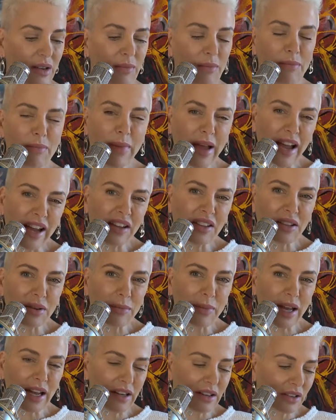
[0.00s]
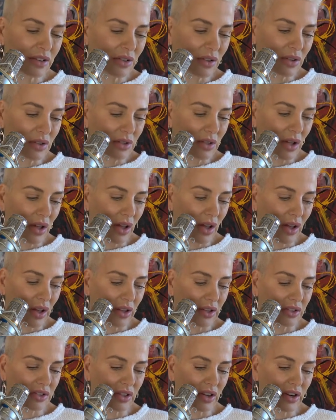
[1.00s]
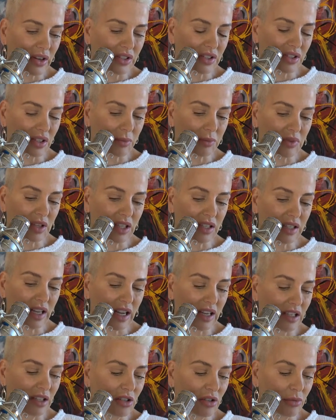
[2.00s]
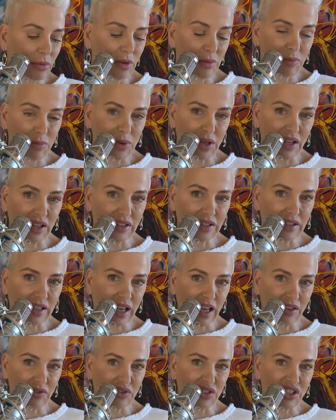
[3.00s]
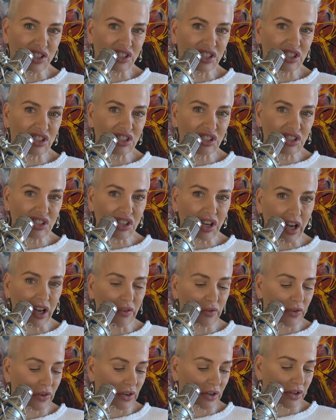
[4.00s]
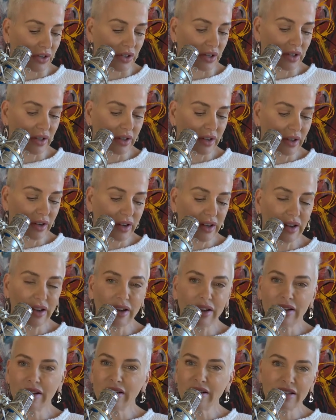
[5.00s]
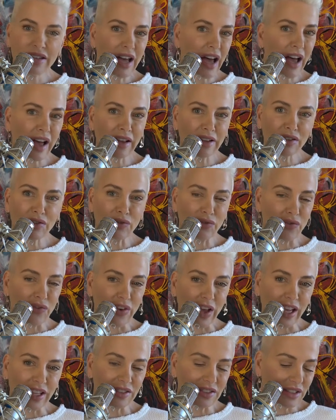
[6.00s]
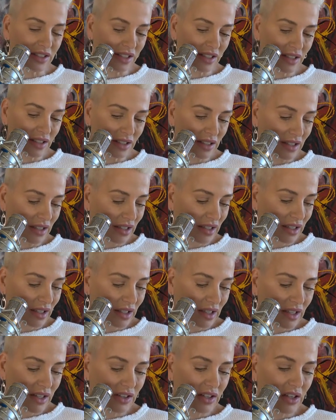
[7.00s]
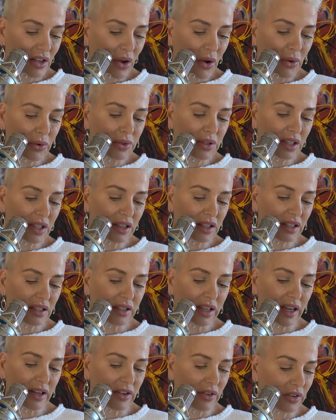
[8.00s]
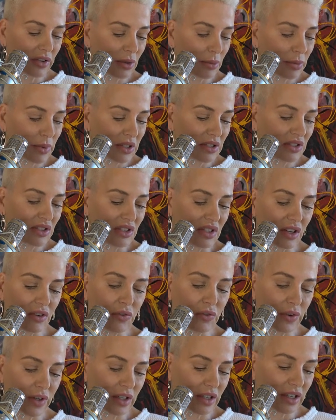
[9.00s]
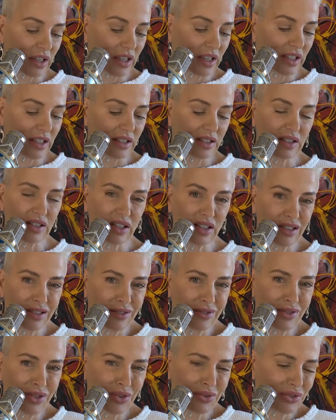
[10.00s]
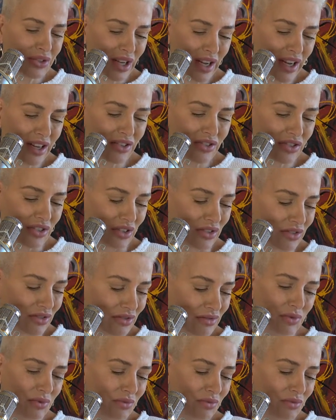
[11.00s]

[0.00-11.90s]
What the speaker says: Mathematical laws are something that human beings have discovered, not invented. The only thing that could have been different is the notation,